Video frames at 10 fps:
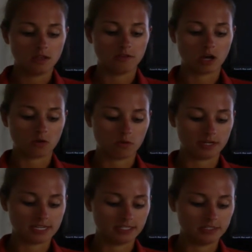
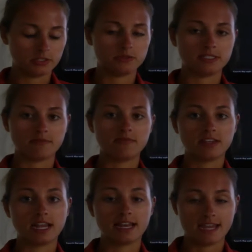according to
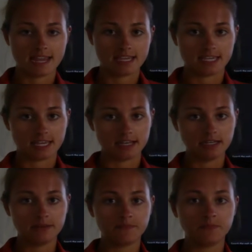Stimpson and Aiken,
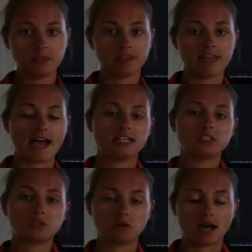that
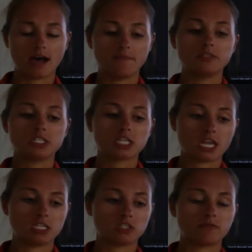to
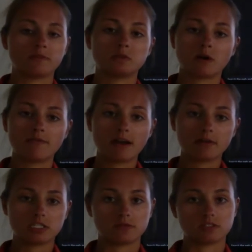change from
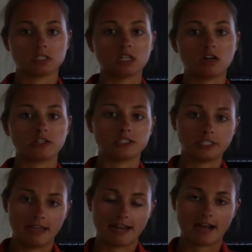12-hour shifts or longer
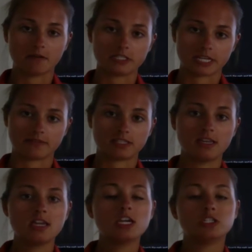to 8-hour shifts
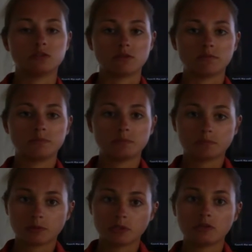to
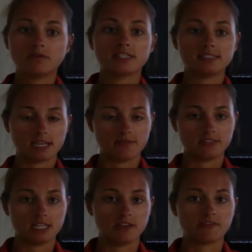improve the
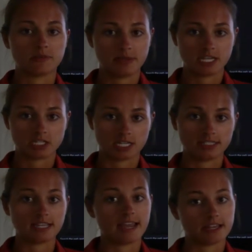safety for
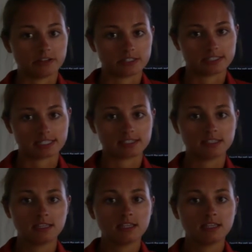patients and nurses.